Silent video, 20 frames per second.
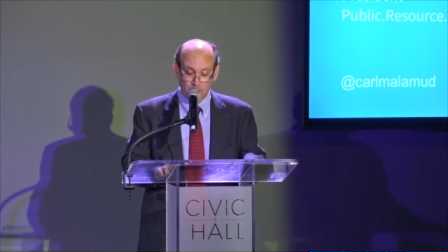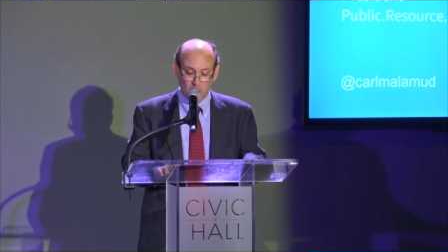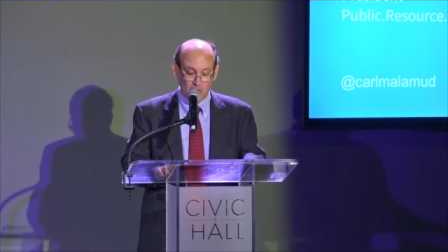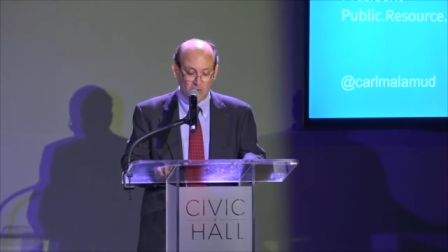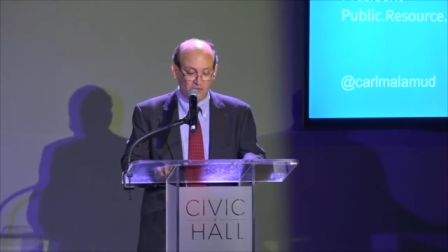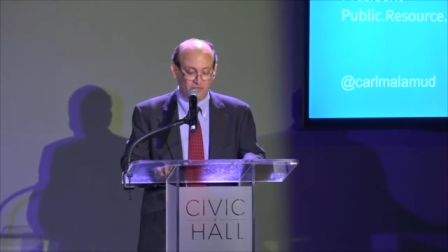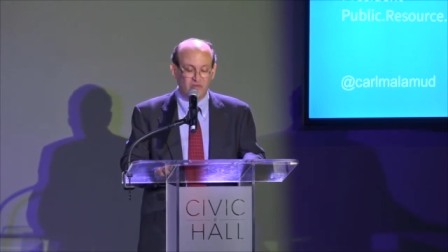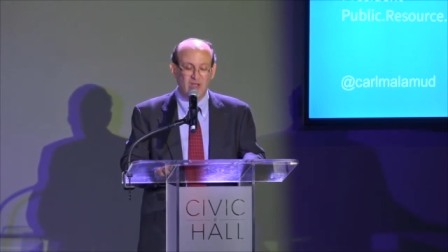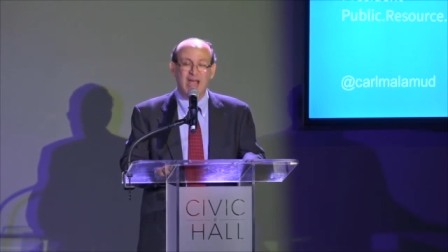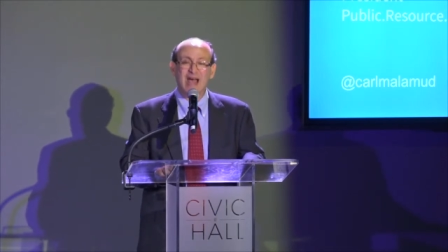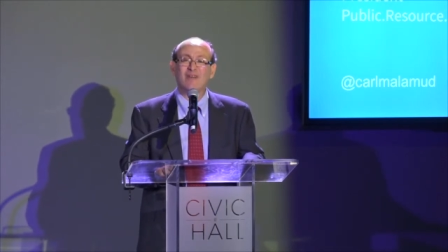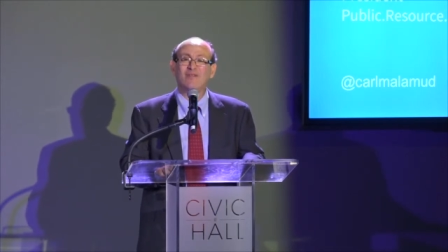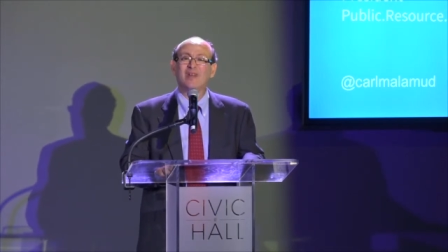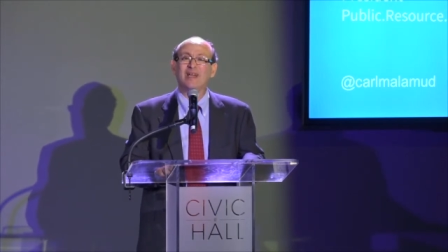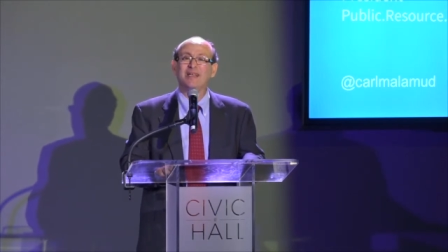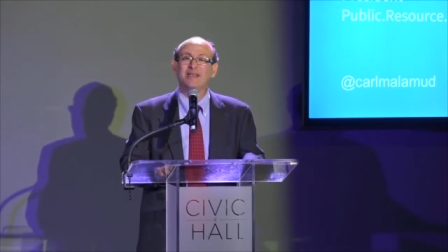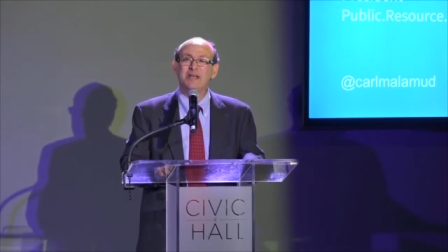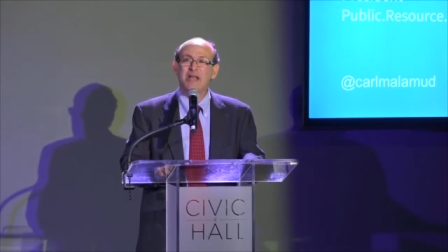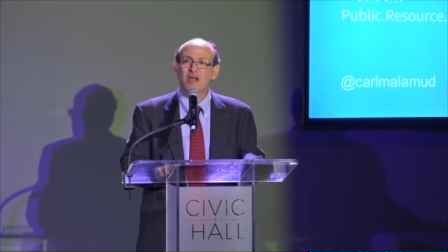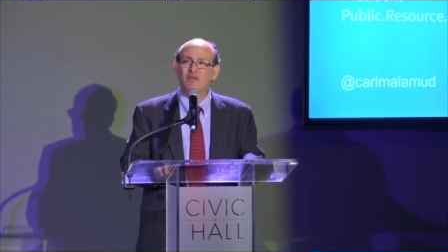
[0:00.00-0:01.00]
of
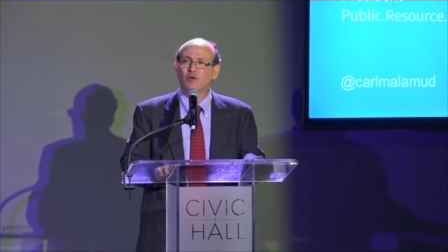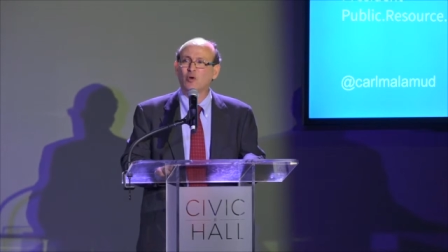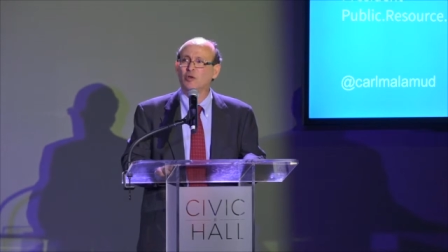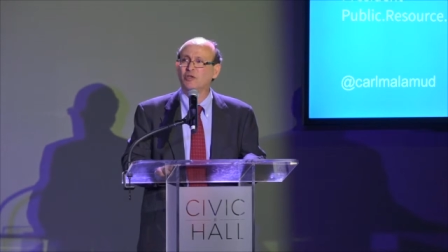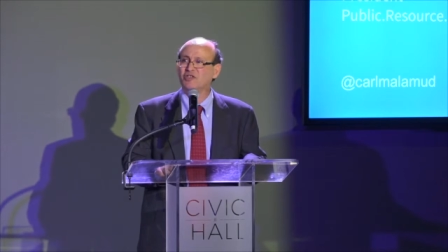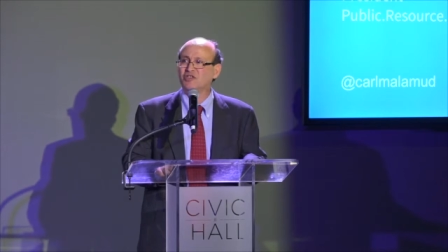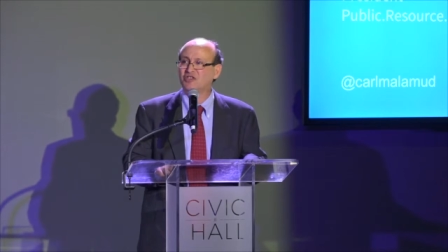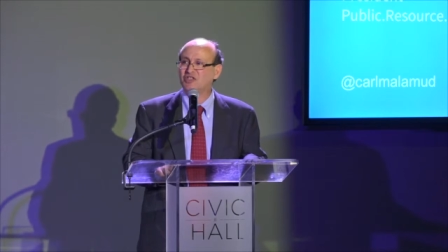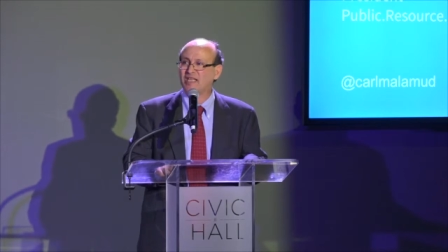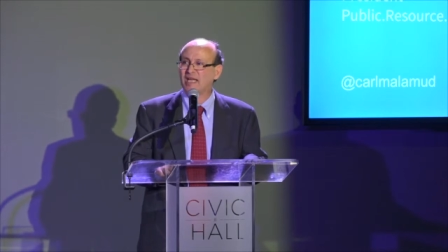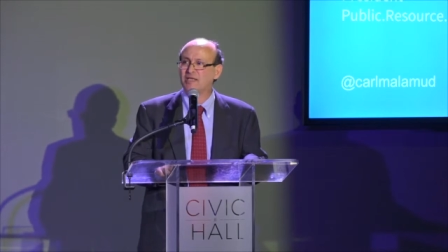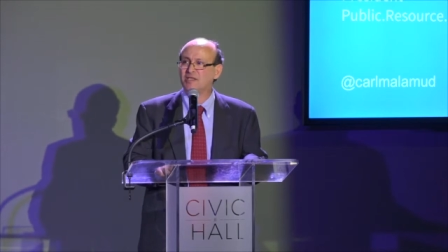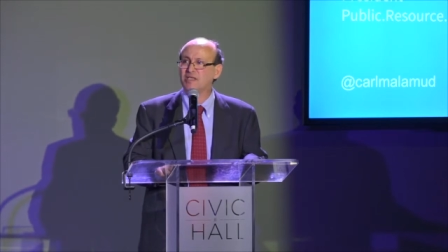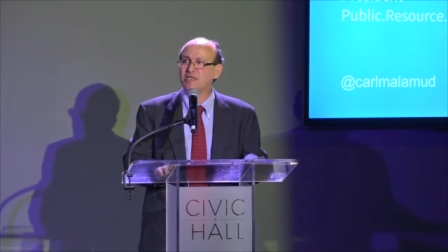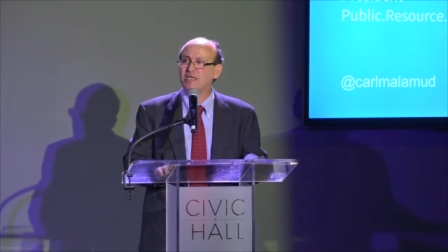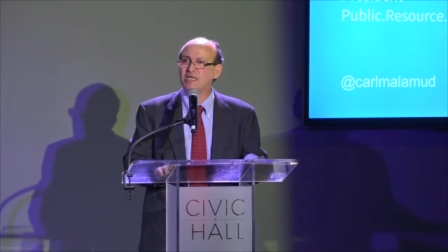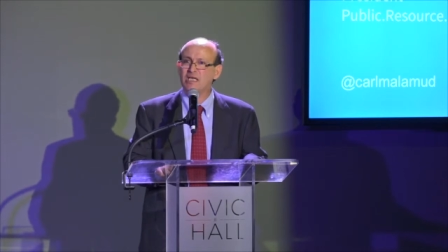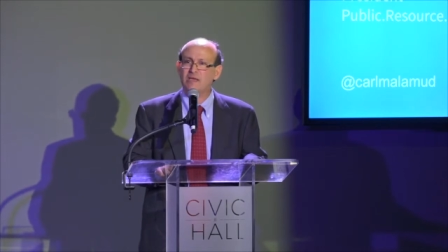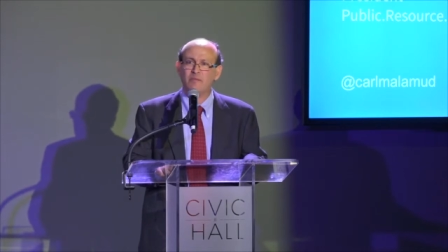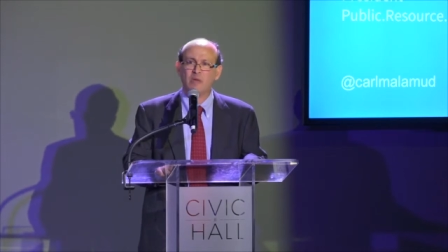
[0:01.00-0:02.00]
having never sent
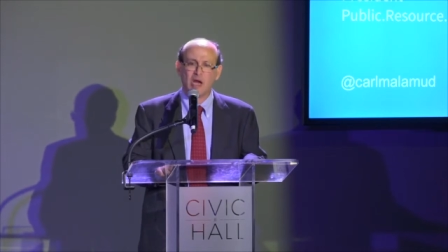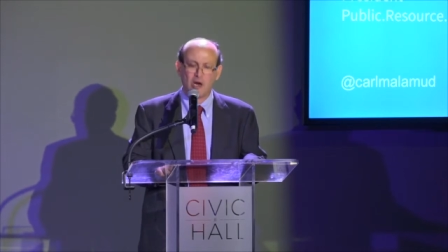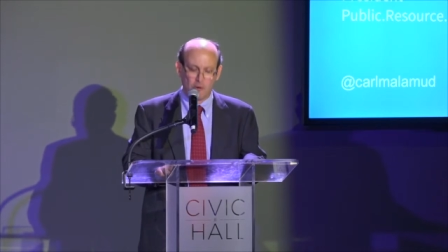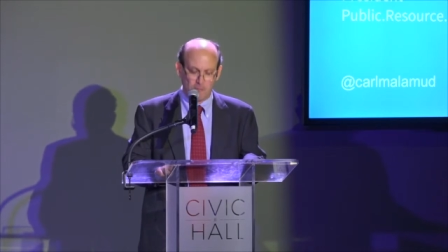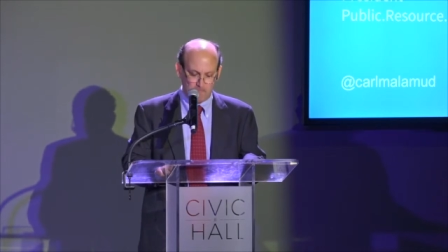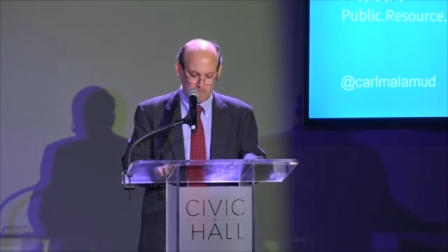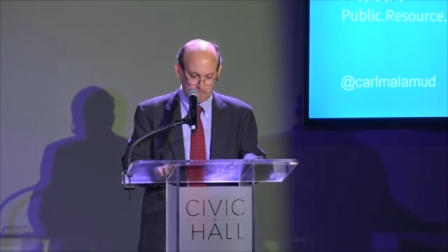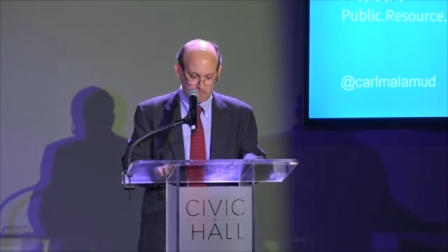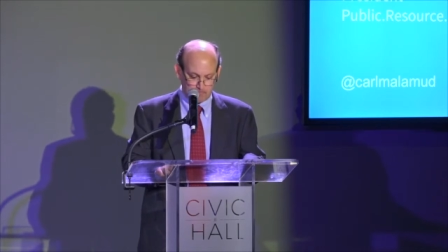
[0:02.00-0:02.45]
email.